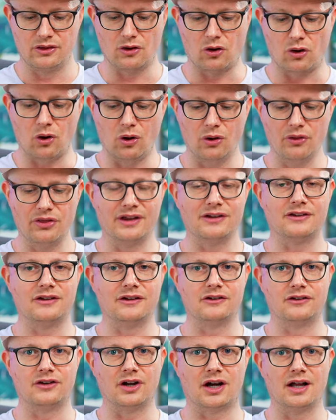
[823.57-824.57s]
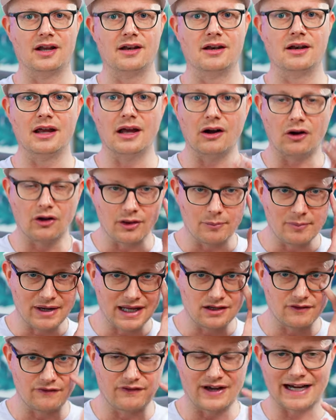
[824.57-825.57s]
All this is done on the
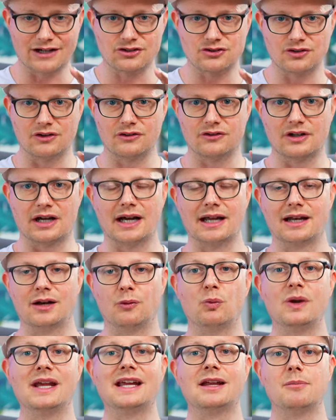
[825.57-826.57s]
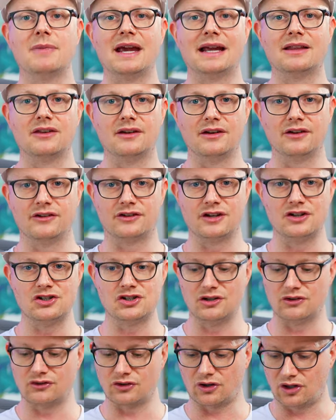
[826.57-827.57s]
manufacturing side, and we can make the
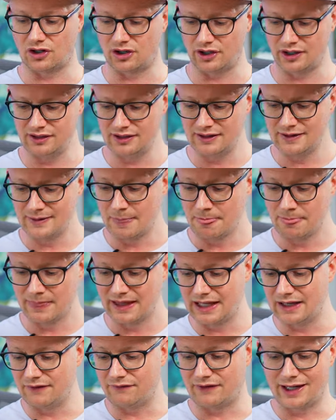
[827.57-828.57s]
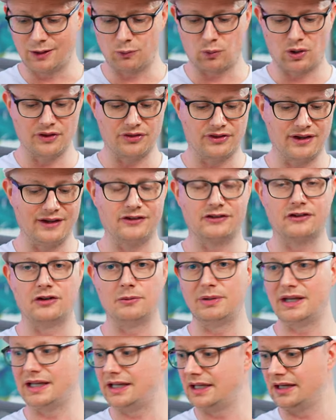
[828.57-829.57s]
decisions on if I want this to
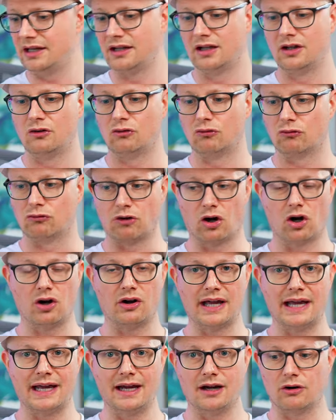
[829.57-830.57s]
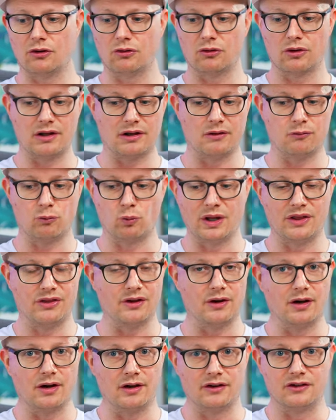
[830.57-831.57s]
be raw hair with
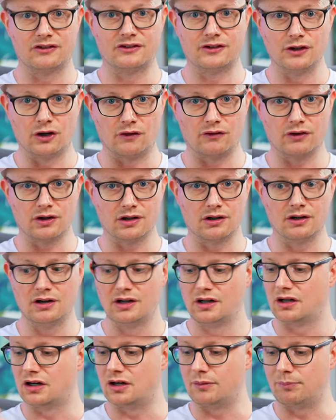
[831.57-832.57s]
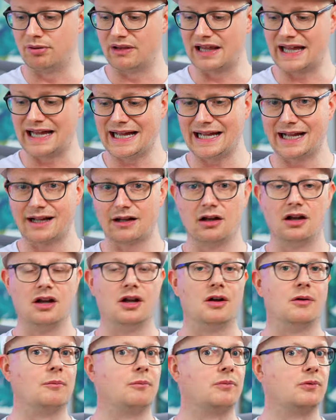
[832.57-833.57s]
a silver, a black.
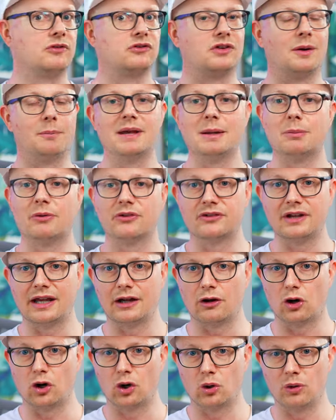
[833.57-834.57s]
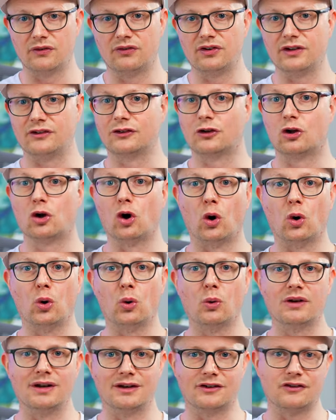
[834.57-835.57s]
Some people say, oh, if it's
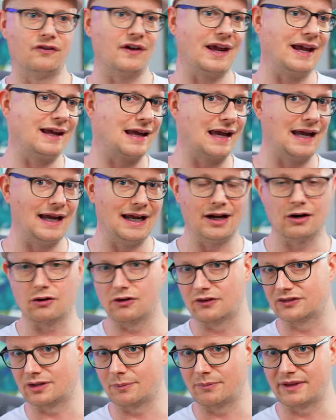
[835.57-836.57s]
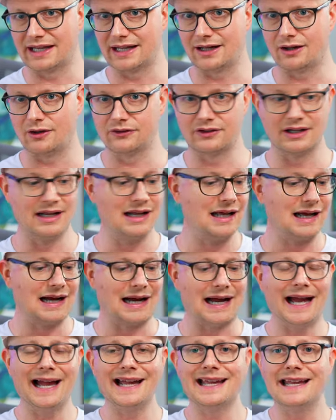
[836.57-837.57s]
gold, it's fake hair or something else.
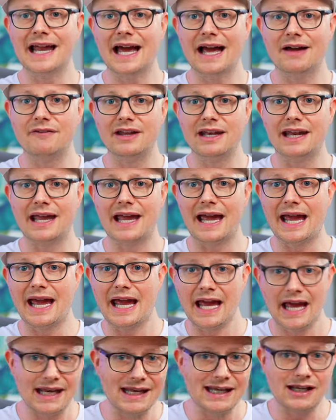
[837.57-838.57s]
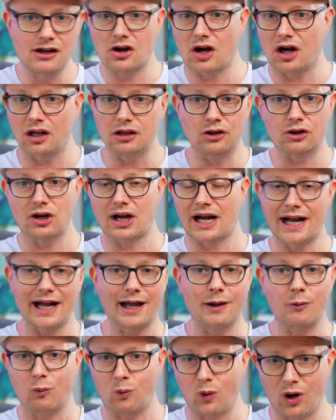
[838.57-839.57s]
I can have it any color
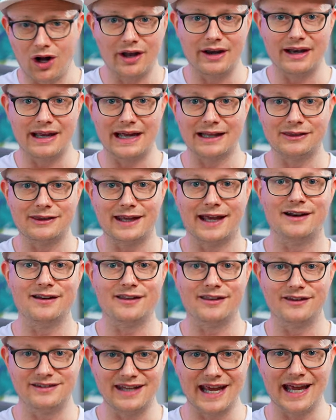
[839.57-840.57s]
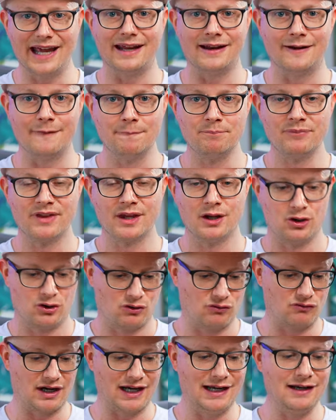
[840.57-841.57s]
I want at the end of the day,
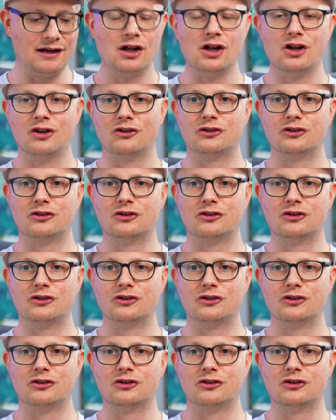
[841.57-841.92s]
right?